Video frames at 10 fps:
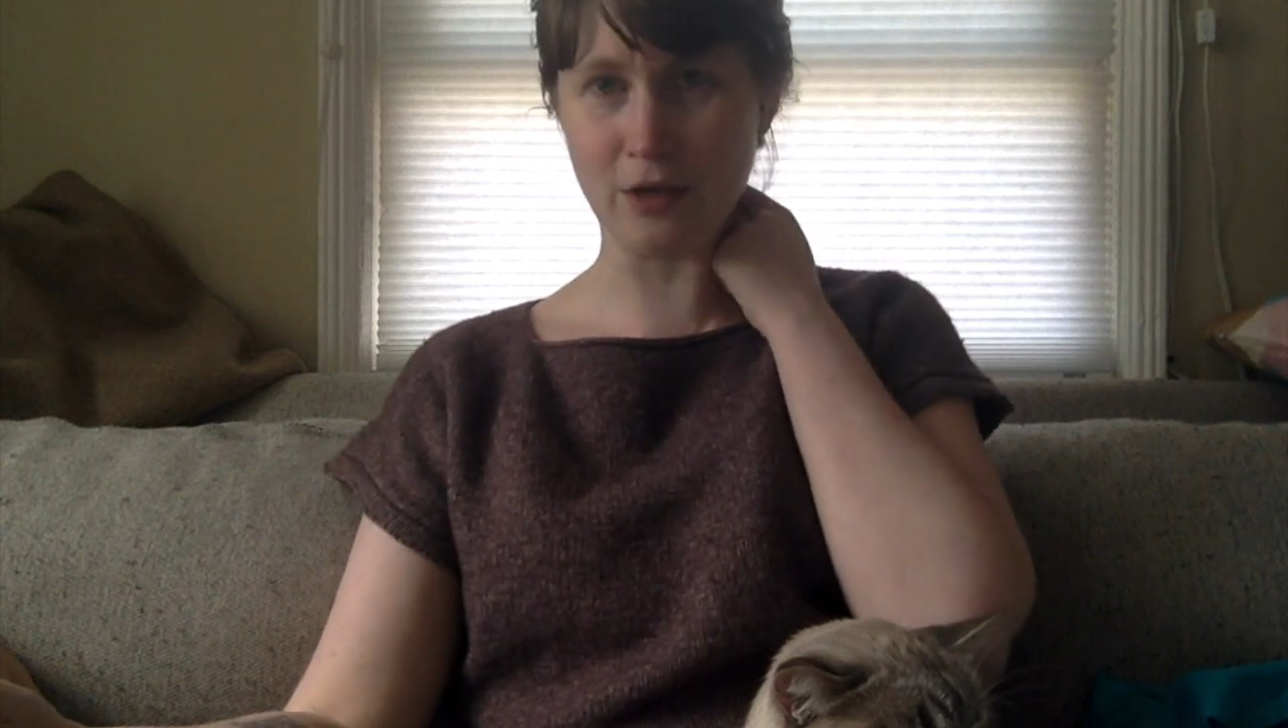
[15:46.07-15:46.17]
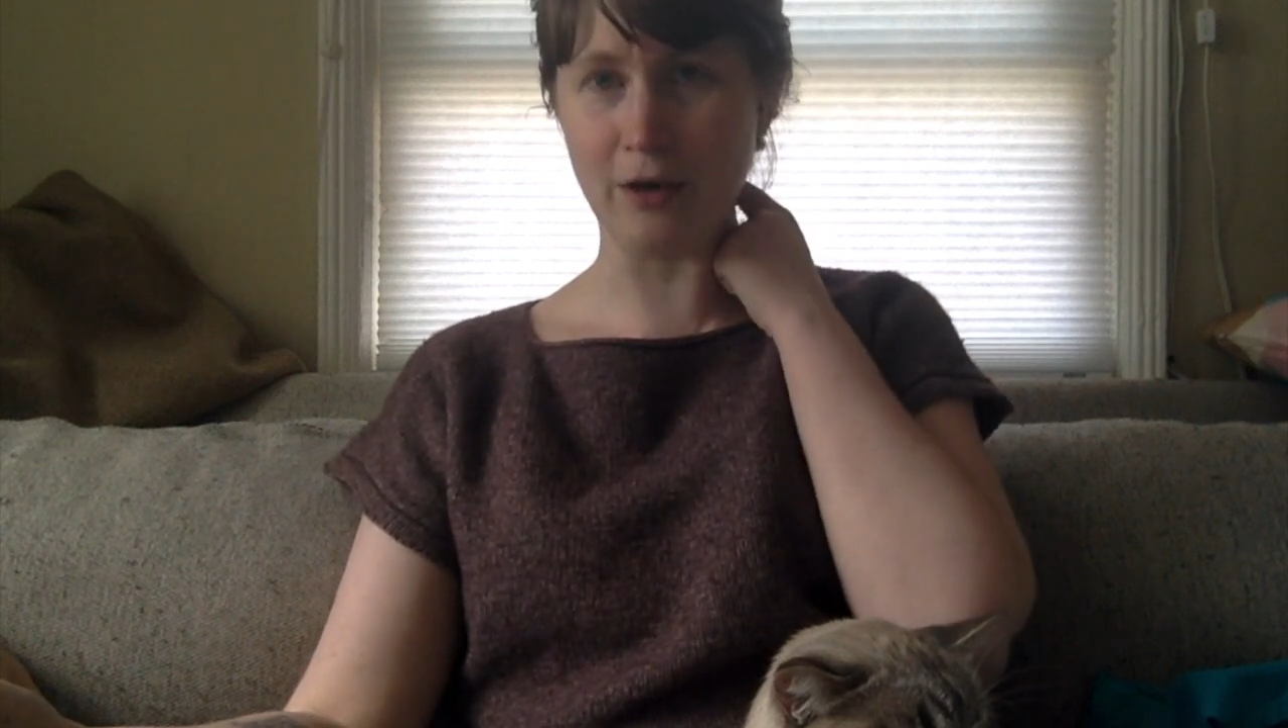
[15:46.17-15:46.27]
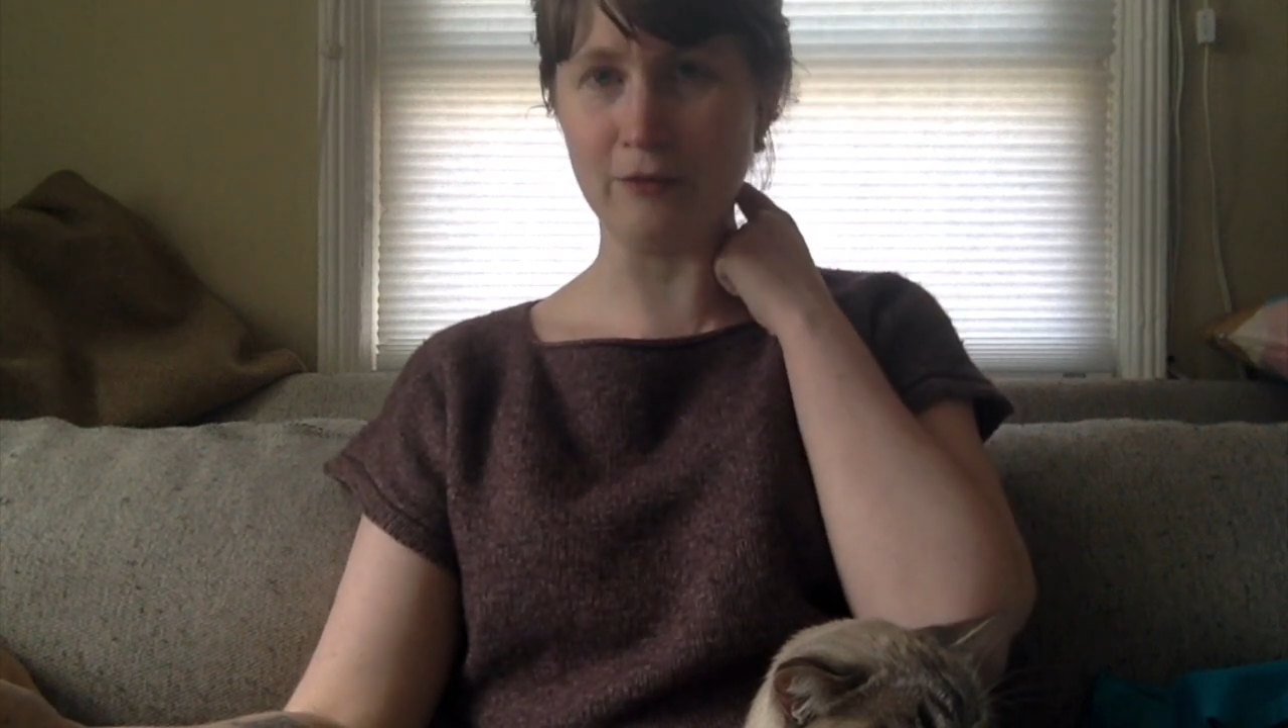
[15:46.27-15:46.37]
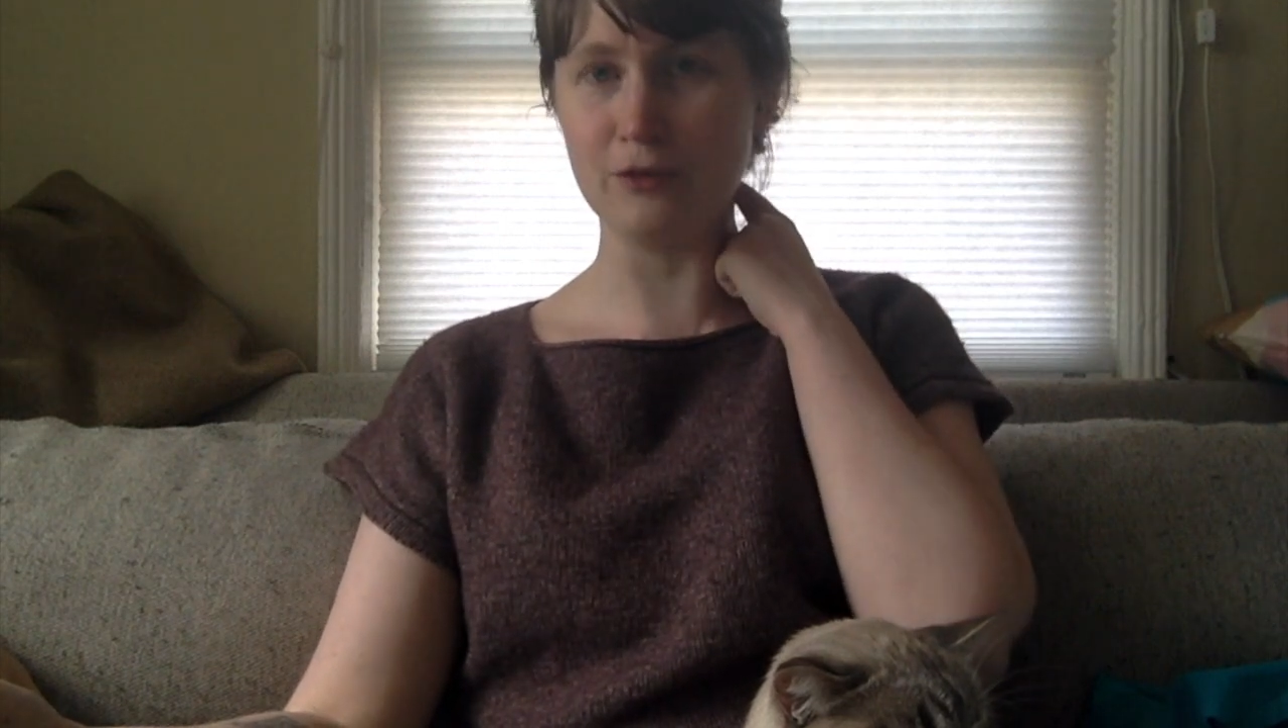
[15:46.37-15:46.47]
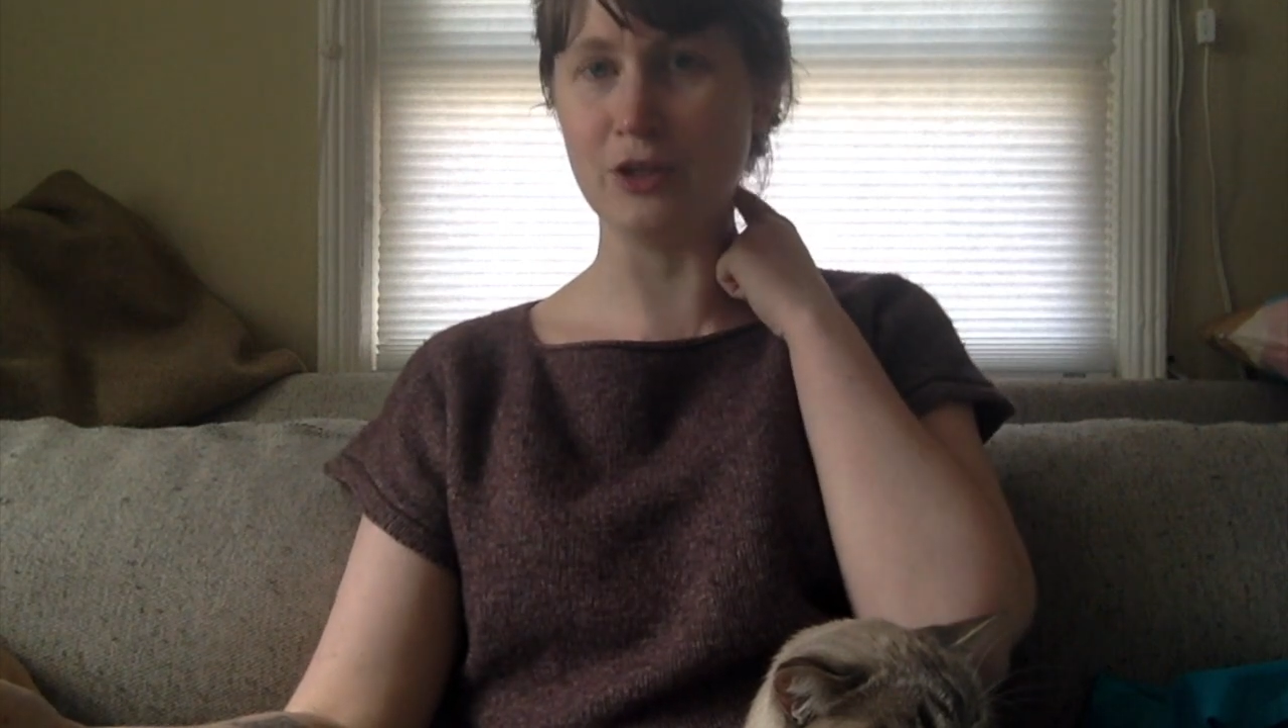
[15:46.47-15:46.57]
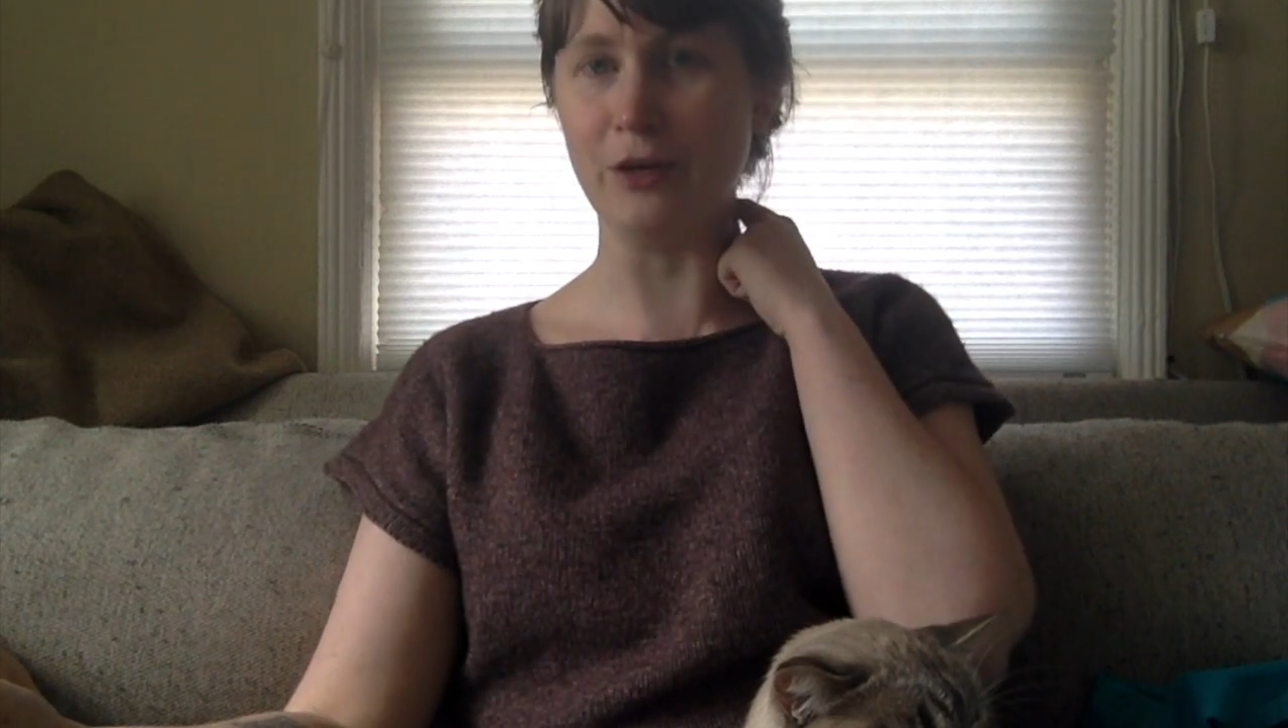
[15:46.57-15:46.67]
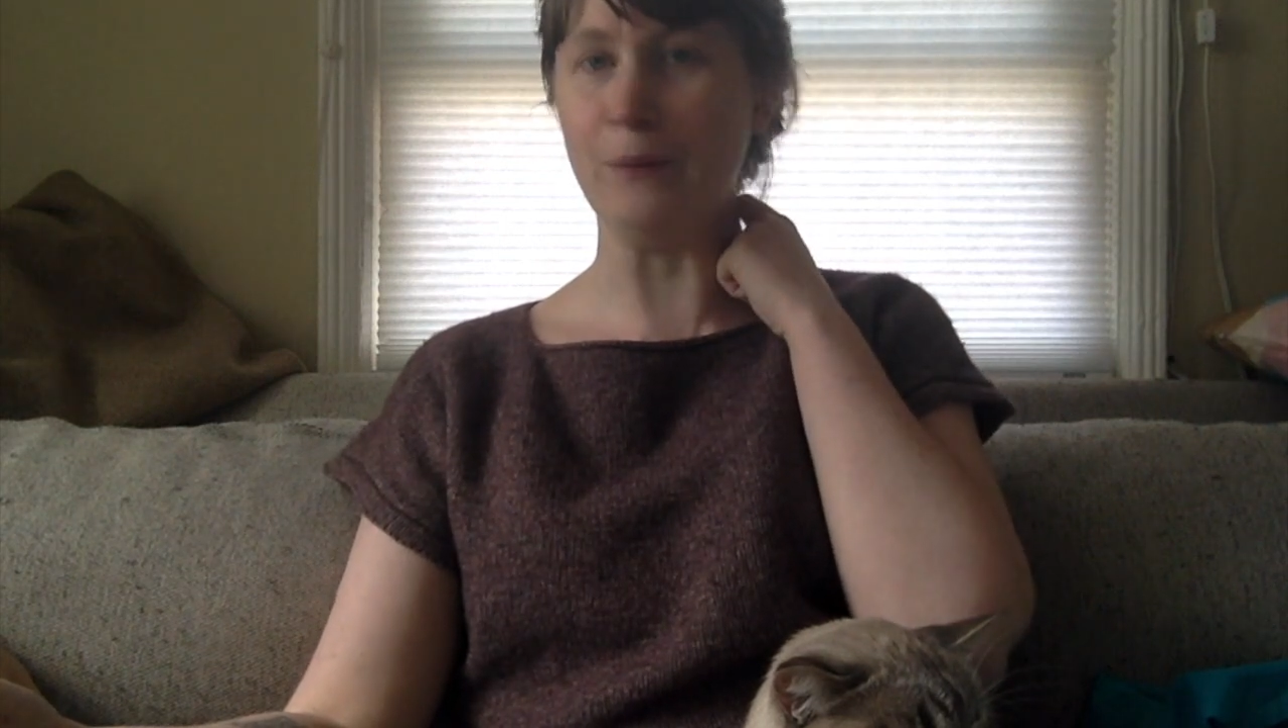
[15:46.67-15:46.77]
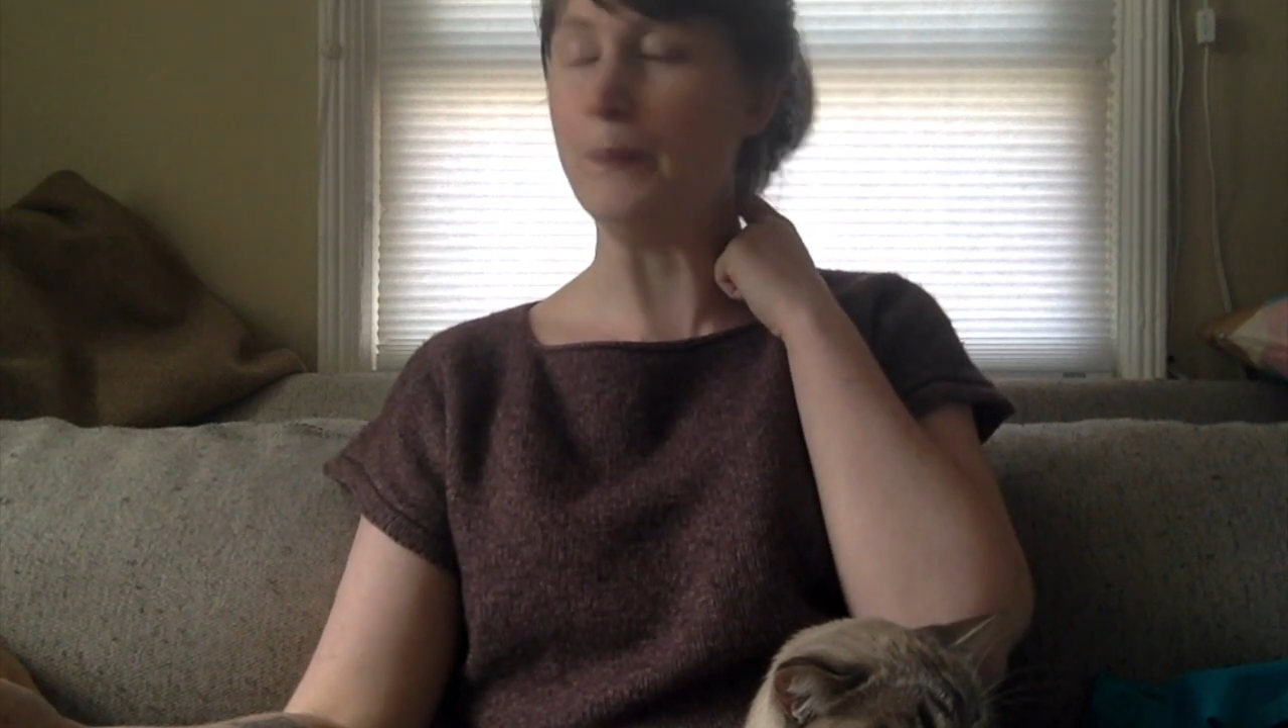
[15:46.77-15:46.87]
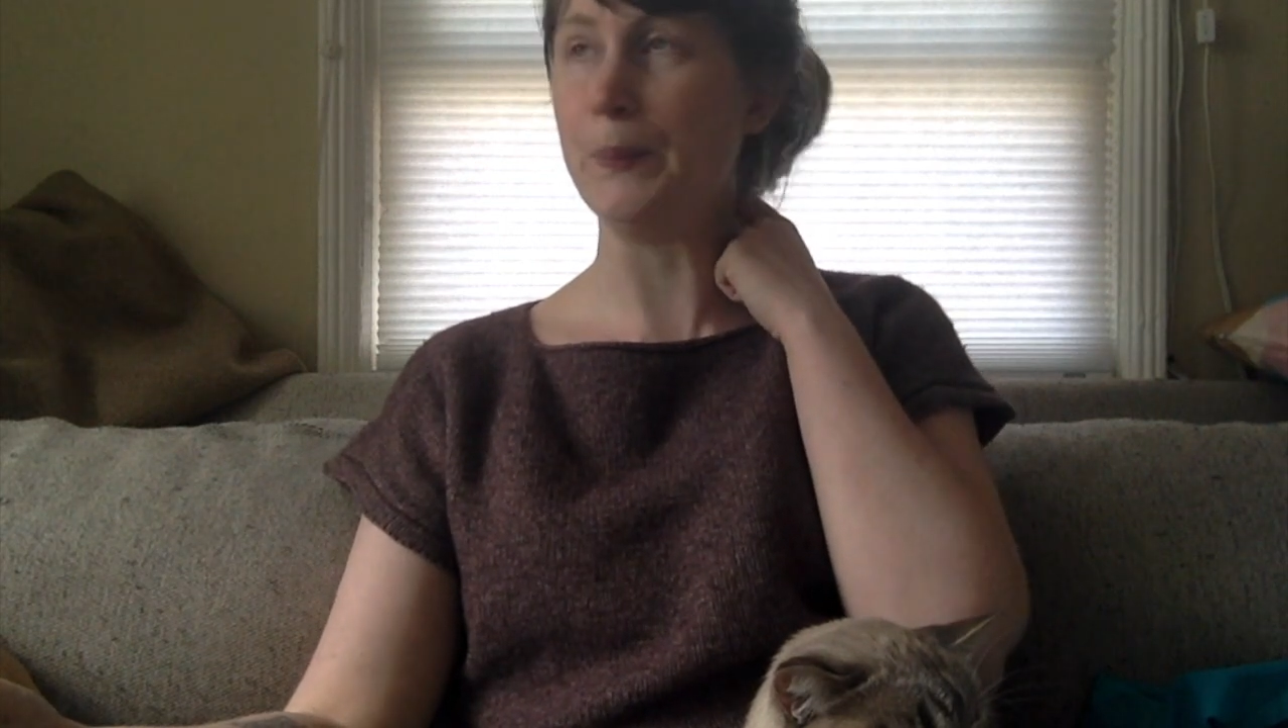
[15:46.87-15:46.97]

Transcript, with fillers: off to